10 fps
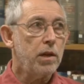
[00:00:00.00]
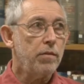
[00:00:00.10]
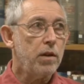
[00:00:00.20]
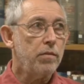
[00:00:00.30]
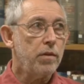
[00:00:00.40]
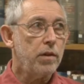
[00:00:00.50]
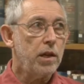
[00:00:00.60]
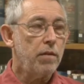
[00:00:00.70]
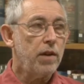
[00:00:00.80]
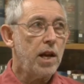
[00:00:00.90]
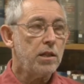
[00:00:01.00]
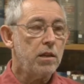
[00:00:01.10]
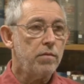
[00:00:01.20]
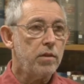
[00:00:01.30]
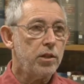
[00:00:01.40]
We lived in a flat
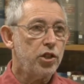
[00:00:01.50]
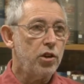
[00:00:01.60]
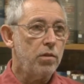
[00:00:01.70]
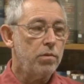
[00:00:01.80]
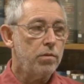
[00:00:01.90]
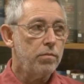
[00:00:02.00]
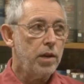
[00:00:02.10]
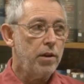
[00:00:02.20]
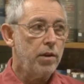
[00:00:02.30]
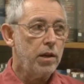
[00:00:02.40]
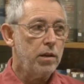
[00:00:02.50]
over a shop area,